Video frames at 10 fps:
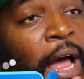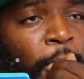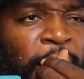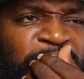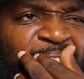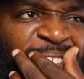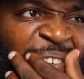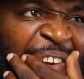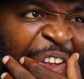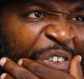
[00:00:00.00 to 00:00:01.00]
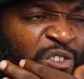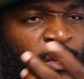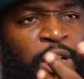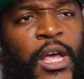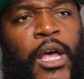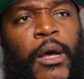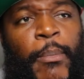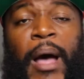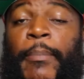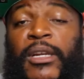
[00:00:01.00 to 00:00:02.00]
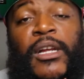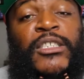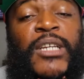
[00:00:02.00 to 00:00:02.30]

I watch a lot of videos of Papa Duck.